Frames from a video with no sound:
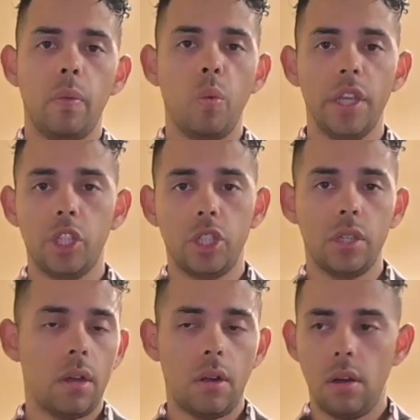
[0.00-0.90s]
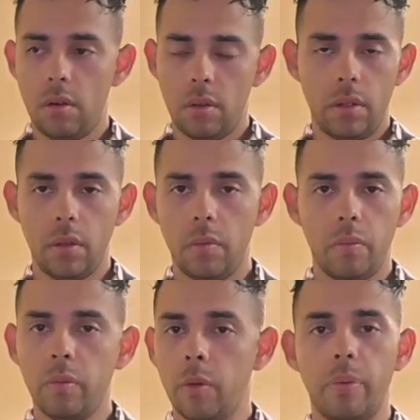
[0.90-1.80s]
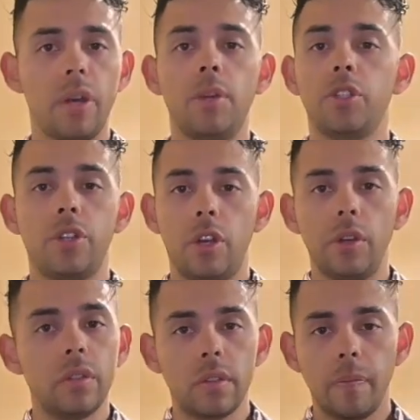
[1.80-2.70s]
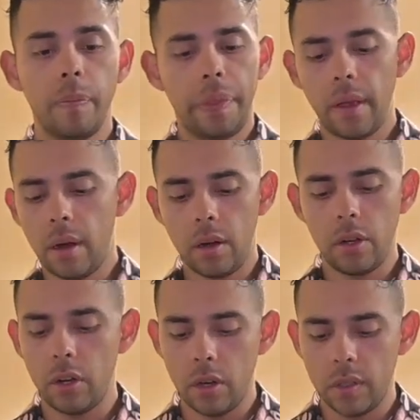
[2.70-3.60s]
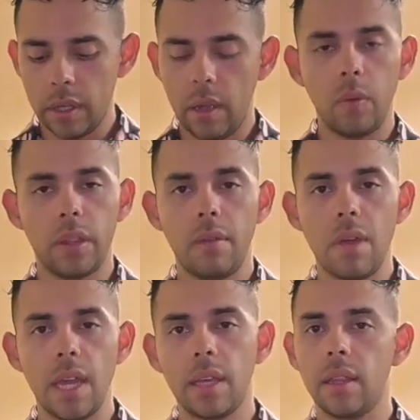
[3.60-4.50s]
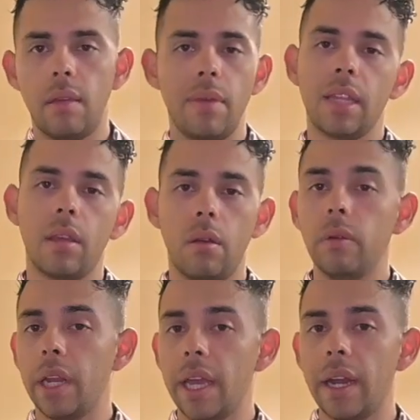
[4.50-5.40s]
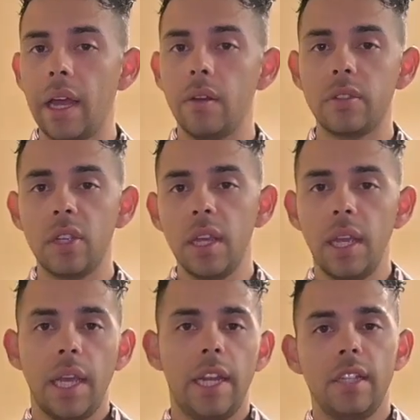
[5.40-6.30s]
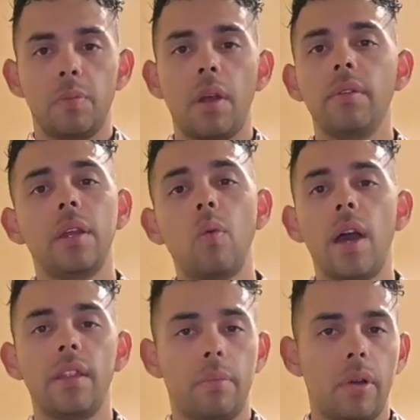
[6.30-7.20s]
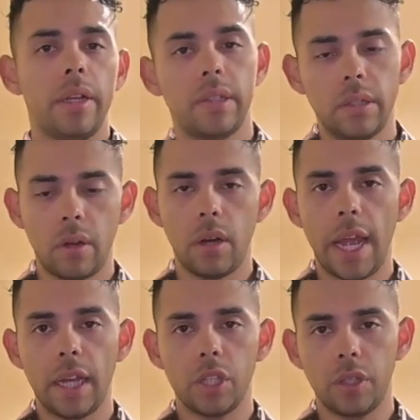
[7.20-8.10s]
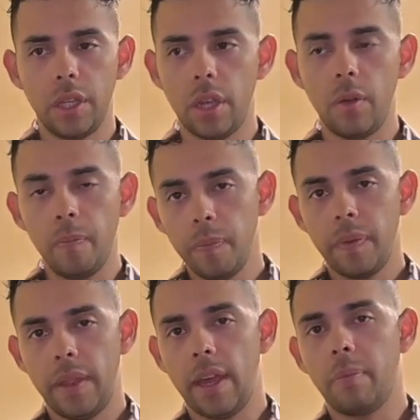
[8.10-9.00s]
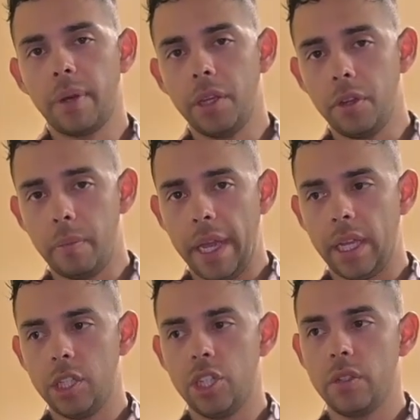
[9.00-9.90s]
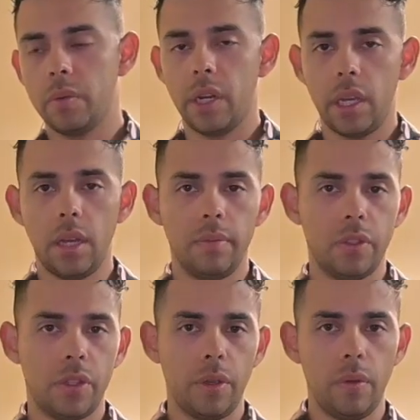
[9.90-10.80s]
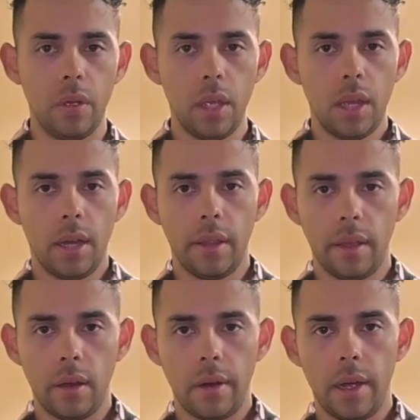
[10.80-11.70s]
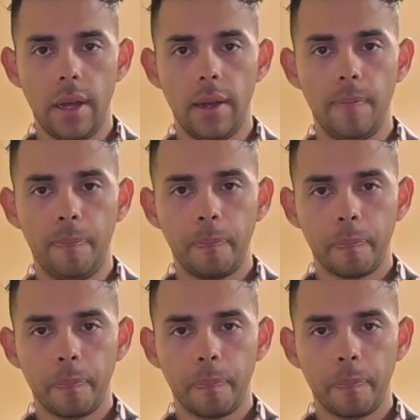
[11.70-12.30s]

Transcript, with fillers: which are they're pretty much nerds. There are nerds in what they make. They make their own in-house and it's probably why the prices are actually low. They have pretty good packages when it comes to uh, their um,